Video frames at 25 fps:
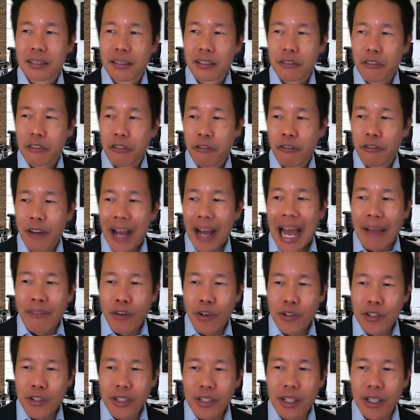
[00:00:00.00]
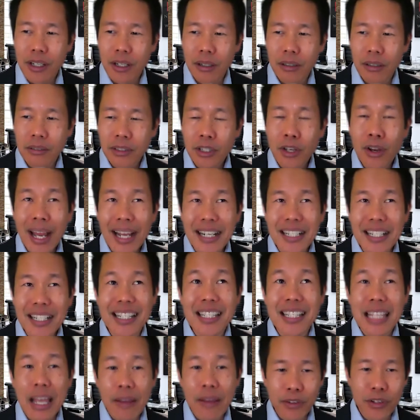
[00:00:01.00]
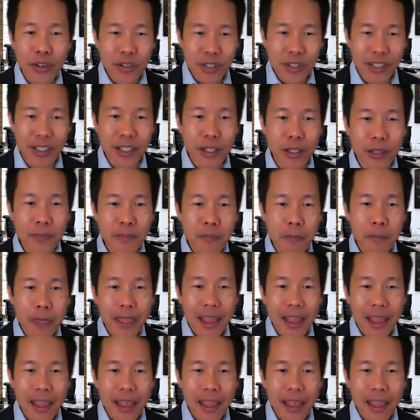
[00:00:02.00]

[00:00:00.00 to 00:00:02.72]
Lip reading: 7 years ago.